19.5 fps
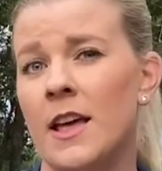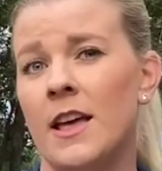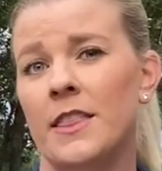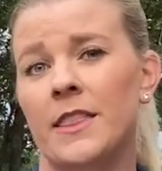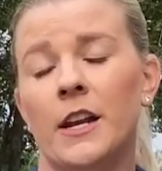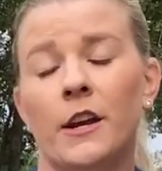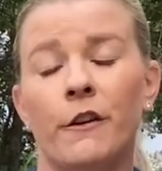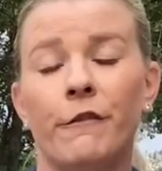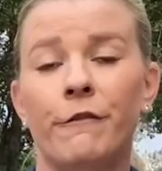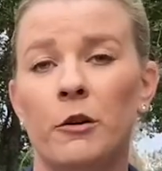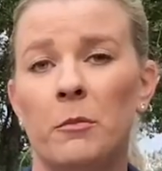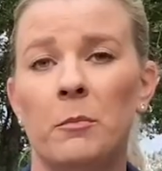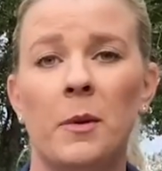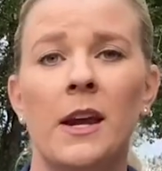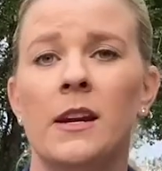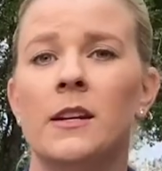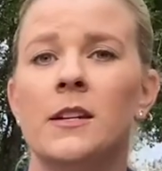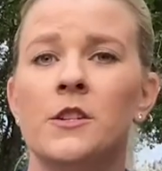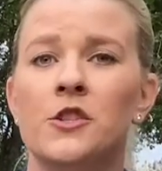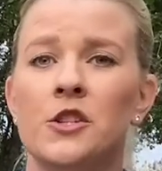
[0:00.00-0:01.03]
that a foot
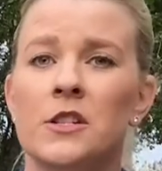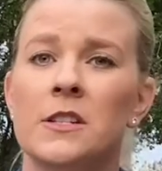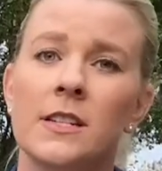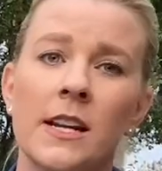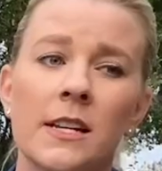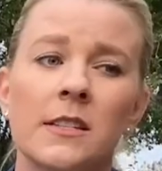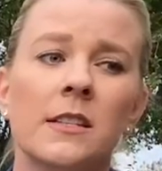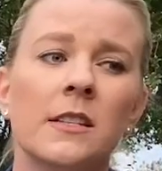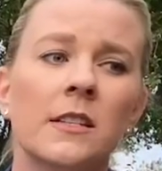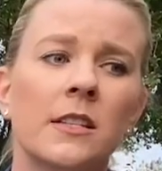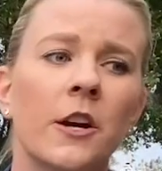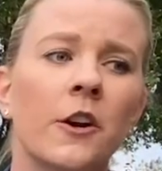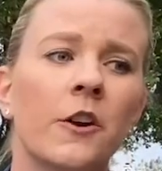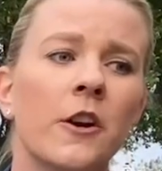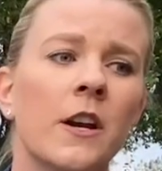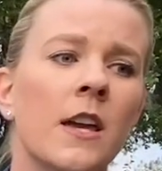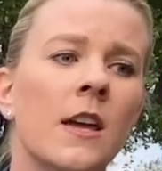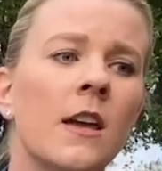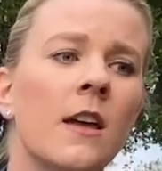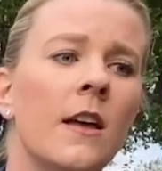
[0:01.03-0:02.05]
bandage is
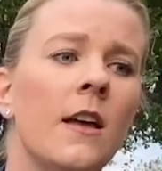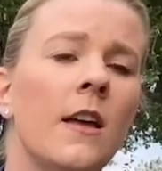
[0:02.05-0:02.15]
necessary.